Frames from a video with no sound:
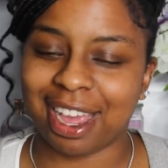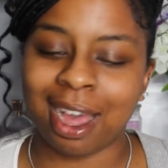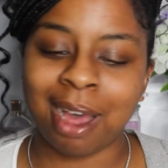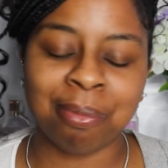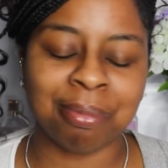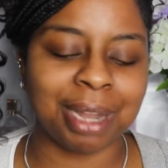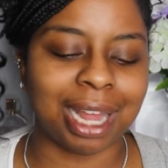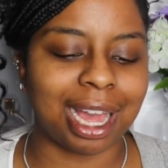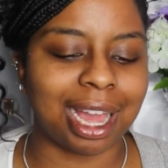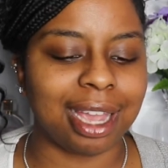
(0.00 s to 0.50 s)

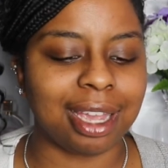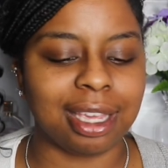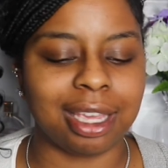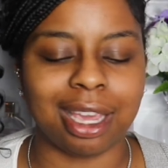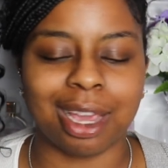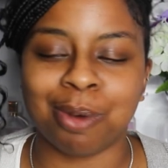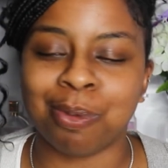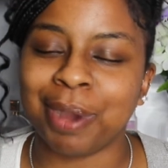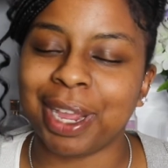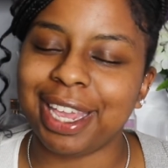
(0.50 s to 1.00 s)
I'm like,
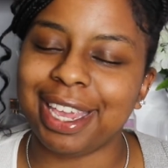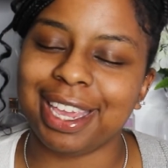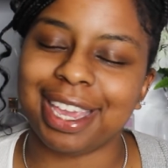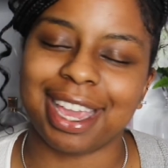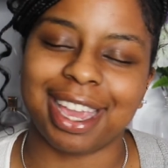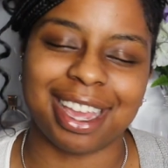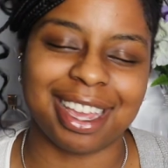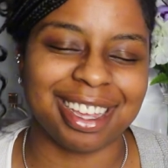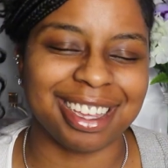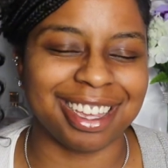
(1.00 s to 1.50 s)
yeah, where
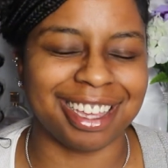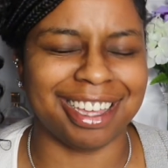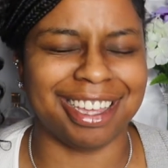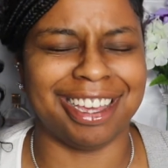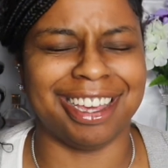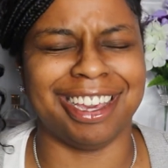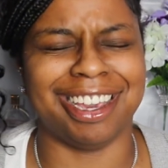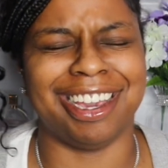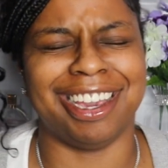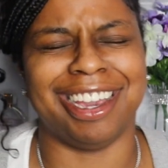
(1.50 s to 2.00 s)
he
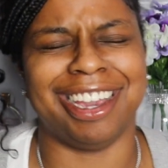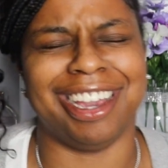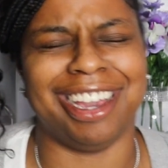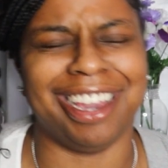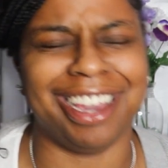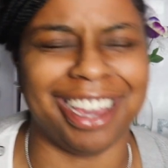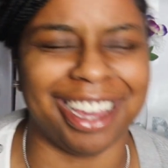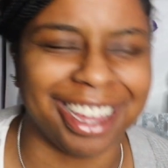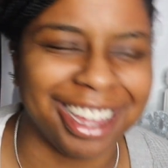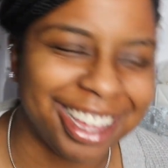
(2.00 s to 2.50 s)

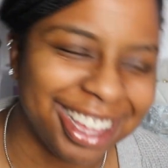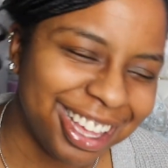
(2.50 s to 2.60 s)
at?